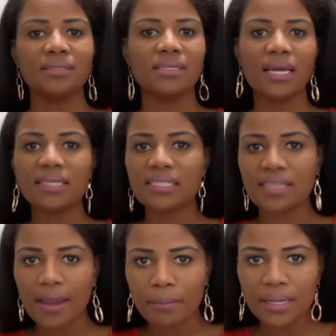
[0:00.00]
Debt
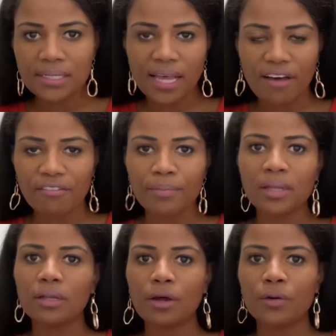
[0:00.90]
statements have
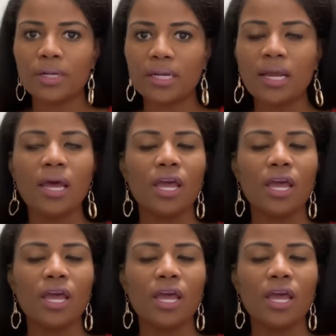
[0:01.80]
been loaded.